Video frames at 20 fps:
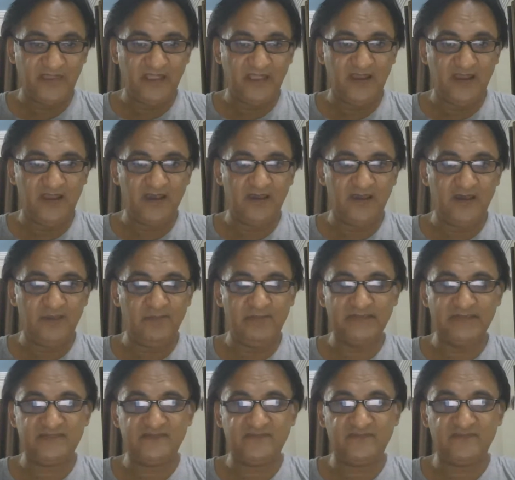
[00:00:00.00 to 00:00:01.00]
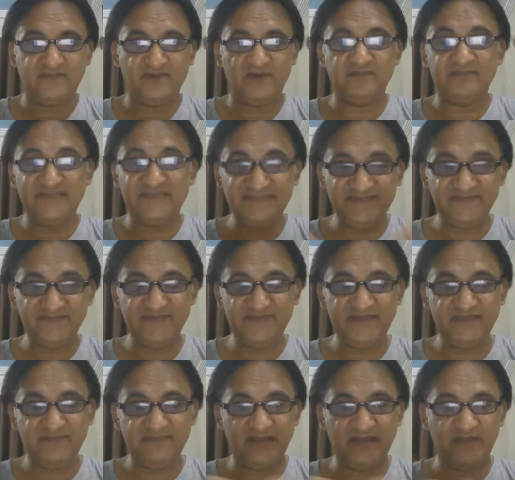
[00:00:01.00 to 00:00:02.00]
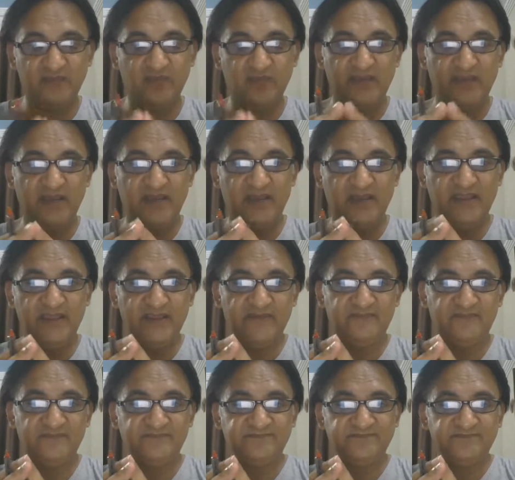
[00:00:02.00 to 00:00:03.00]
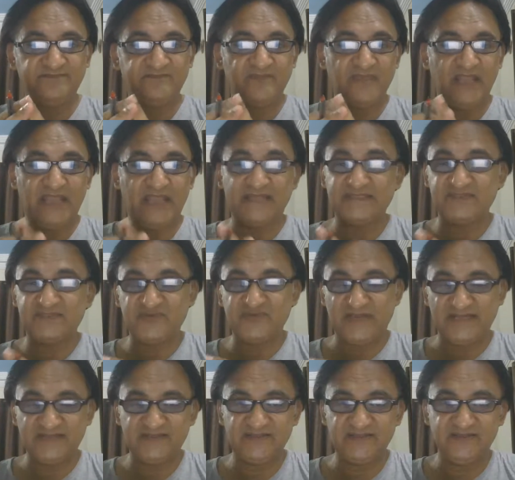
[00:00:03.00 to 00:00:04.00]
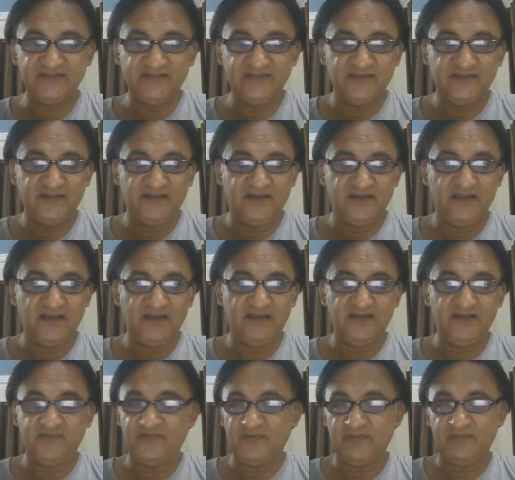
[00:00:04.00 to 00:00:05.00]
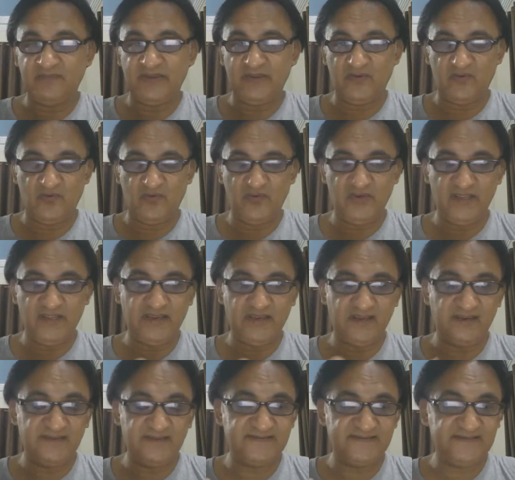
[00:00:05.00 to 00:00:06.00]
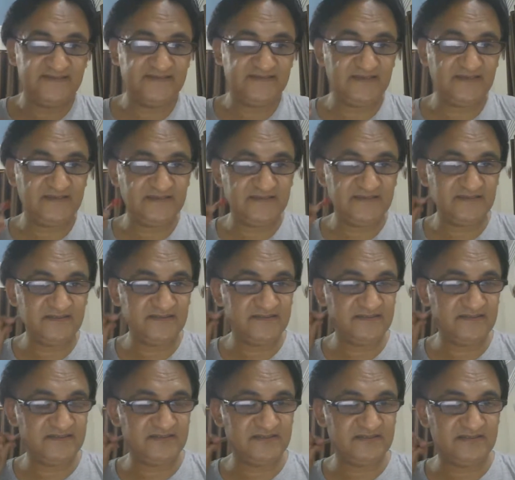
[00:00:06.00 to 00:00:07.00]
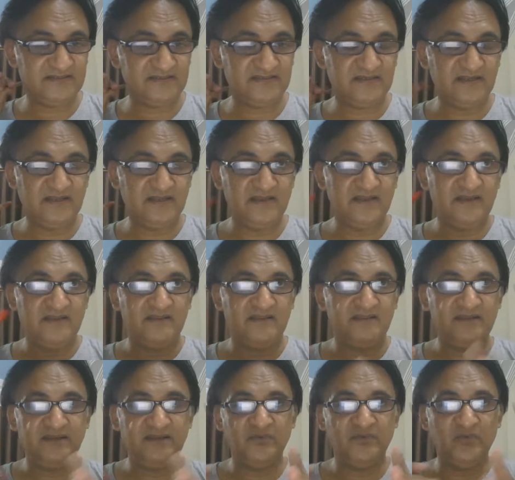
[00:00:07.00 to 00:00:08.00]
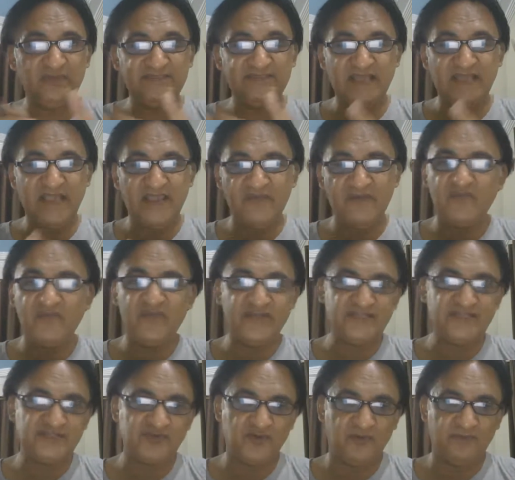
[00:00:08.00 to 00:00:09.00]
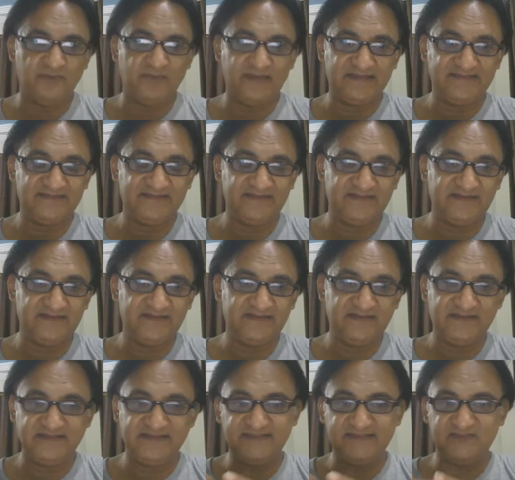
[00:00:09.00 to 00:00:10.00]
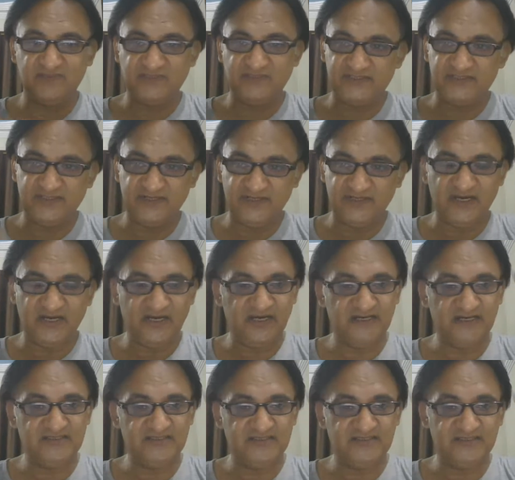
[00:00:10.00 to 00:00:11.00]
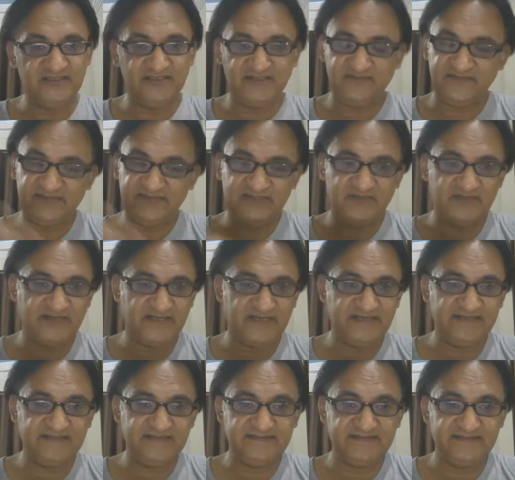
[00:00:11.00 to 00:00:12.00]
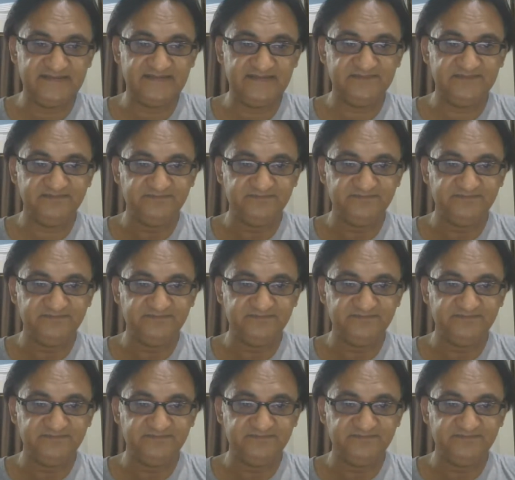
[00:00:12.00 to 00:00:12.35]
but from this feedback what I have extracted, and from my own analysis, that there was average complexity. The test was not harder nor easy.